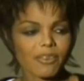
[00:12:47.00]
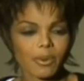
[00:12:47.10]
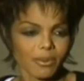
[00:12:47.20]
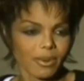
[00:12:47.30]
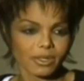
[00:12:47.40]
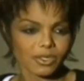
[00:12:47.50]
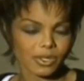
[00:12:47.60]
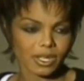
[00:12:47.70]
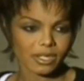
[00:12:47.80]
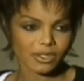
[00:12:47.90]
everyone around
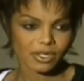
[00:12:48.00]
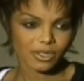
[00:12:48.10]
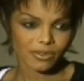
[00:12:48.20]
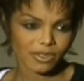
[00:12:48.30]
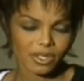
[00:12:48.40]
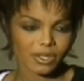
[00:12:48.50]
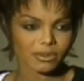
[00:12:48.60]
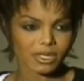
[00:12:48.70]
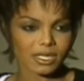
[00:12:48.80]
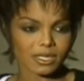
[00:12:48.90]
you, and yet you still feel
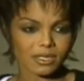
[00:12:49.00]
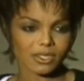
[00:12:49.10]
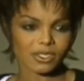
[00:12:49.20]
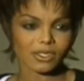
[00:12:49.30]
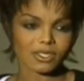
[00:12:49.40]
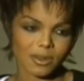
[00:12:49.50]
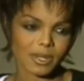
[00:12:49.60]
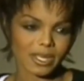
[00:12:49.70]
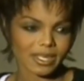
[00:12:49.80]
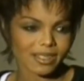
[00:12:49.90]
lonely. There's still
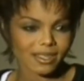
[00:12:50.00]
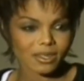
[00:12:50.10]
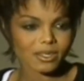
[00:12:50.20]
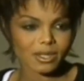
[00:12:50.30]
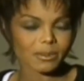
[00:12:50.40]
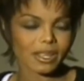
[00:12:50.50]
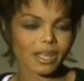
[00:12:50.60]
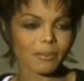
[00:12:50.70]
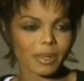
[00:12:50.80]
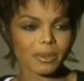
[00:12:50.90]
a little
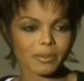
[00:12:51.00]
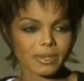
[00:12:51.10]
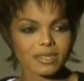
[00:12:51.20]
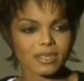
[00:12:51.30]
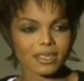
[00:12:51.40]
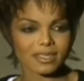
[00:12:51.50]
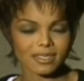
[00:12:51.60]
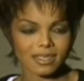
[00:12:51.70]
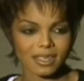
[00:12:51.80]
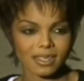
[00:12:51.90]
something that may be missing
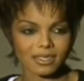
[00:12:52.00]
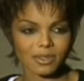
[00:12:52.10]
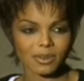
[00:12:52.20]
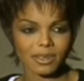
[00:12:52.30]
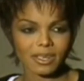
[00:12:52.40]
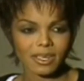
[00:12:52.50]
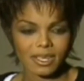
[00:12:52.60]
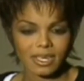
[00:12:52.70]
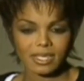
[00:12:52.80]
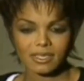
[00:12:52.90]
inside. So
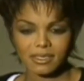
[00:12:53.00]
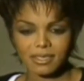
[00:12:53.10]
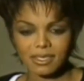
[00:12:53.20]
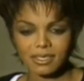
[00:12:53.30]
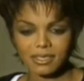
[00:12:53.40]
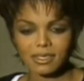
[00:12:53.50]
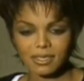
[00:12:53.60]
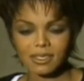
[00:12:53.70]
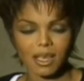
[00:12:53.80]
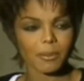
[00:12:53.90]

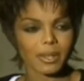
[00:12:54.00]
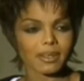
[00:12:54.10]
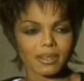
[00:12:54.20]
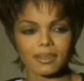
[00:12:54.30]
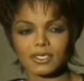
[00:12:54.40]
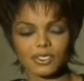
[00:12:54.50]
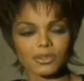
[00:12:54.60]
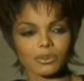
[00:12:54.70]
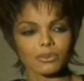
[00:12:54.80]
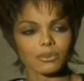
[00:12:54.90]
it's common, and I
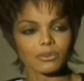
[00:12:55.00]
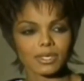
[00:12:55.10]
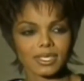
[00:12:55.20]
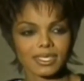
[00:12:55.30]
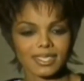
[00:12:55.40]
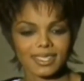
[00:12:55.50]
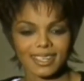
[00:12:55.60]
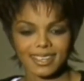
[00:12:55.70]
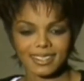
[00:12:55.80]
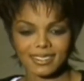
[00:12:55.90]
do.
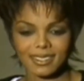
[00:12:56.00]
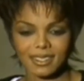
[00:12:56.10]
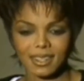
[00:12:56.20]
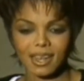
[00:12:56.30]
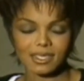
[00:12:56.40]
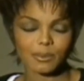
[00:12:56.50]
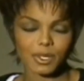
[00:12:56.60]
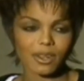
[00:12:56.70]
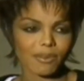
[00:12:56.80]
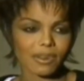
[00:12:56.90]
And a lot of
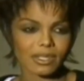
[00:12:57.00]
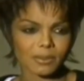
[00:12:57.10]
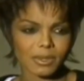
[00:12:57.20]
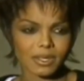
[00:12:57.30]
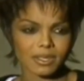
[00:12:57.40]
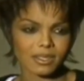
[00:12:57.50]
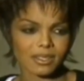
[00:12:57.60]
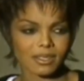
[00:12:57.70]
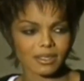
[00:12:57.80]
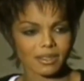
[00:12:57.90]
times I'll invite some of
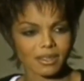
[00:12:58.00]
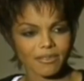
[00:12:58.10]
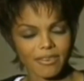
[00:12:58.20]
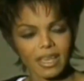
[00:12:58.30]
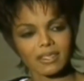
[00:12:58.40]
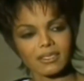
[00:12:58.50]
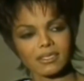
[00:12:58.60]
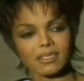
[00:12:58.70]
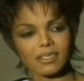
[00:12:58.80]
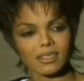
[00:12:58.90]
the
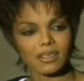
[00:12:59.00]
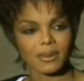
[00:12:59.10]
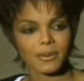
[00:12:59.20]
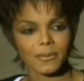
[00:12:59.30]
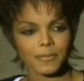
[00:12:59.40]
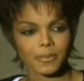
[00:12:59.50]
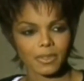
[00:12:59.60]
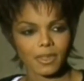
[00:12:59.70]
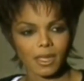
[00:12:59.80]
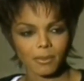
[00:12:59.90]
fans
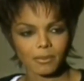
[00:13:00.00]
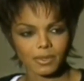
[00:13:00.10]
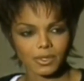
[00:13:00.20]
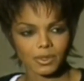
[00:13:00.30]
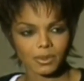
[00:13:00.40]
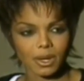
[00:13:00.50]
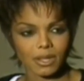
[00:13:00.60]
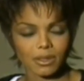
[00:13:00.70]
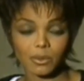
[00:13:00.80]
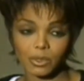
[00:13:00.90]
up to
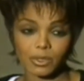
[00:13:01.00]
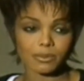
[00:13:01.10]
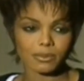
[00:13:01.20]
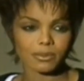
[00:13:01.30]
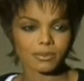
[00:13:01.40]
the room